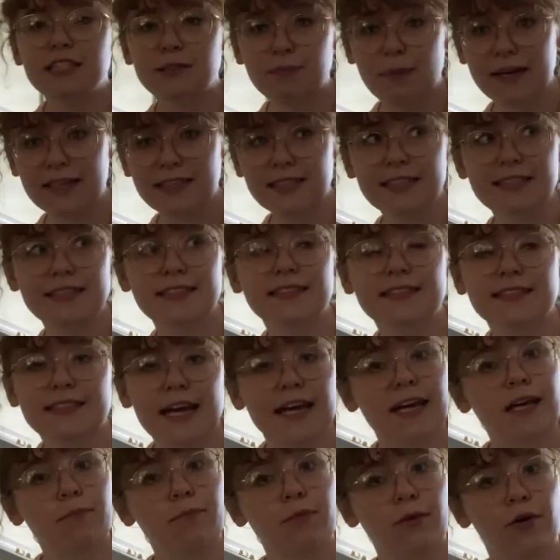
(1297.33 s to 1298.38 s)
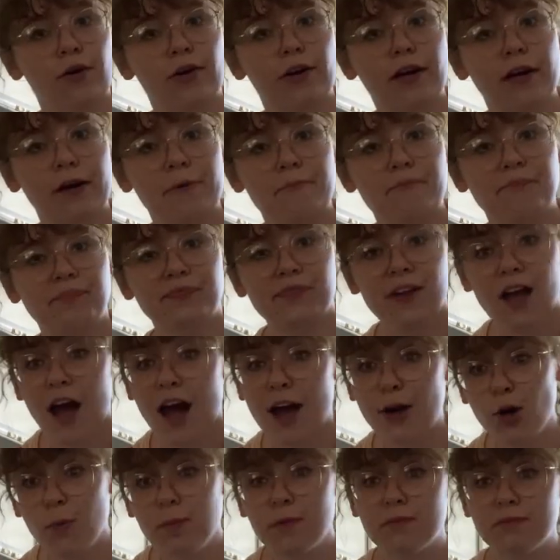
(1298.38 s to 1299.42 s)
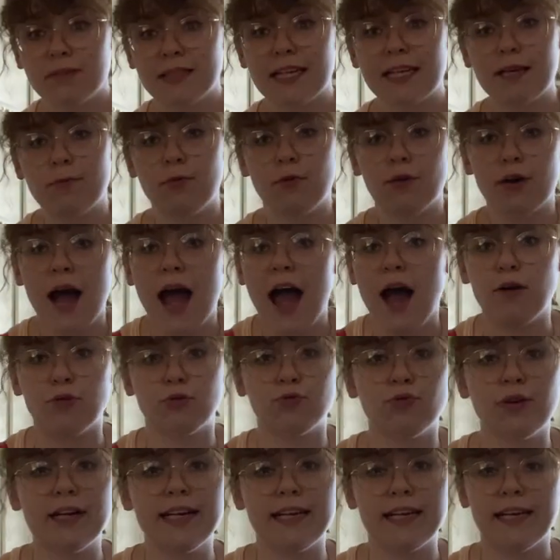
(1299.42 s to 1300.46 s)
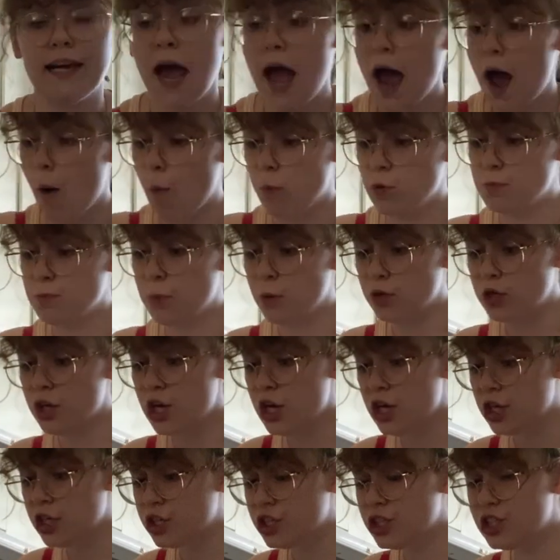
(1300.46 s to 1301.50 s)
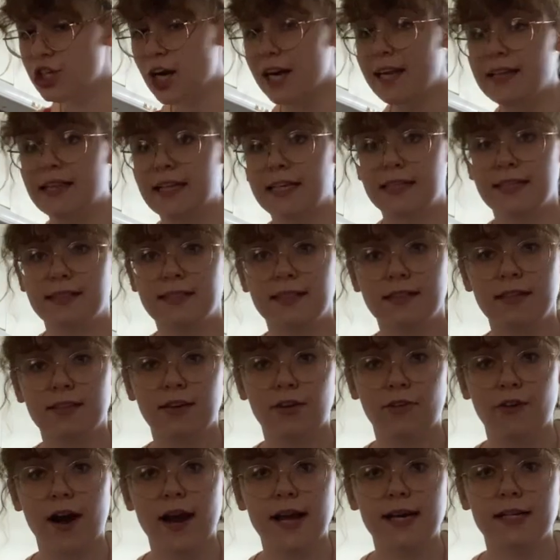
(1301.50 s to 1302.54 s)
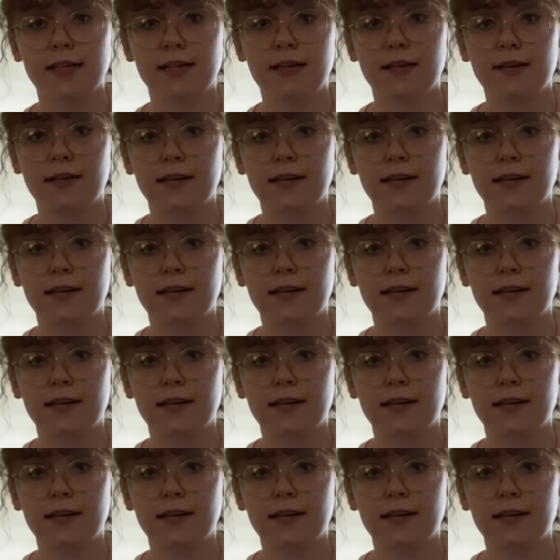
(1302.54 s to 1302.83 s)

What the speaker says: expected in the second book. I opened up the second book, I was reading it, I was bored shiteless, all right?